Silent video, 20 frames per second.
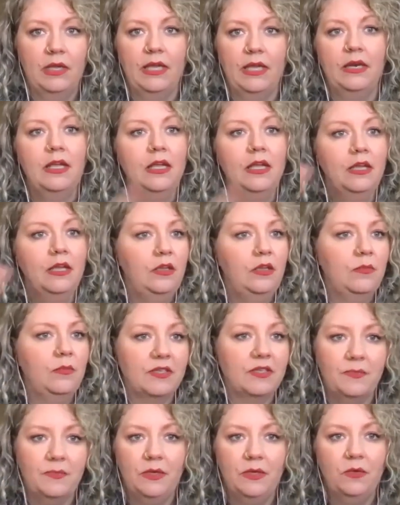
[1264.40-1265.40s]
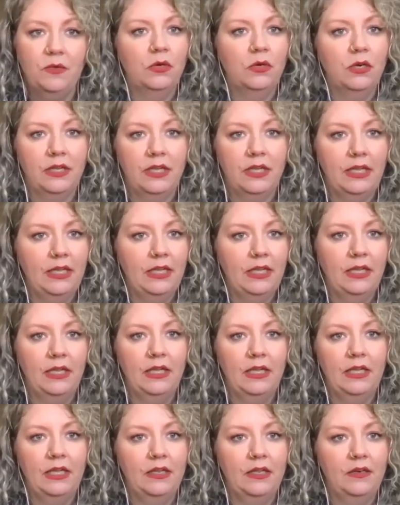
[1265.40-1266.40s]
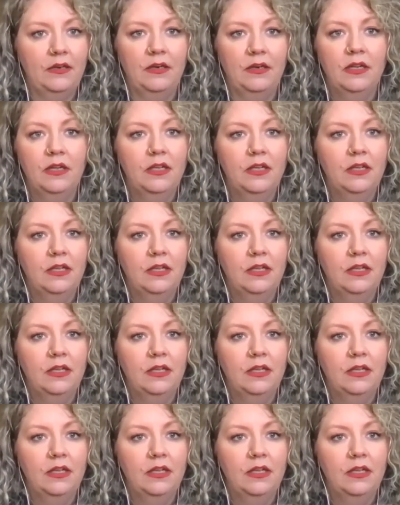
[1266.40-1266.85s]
and you must be working in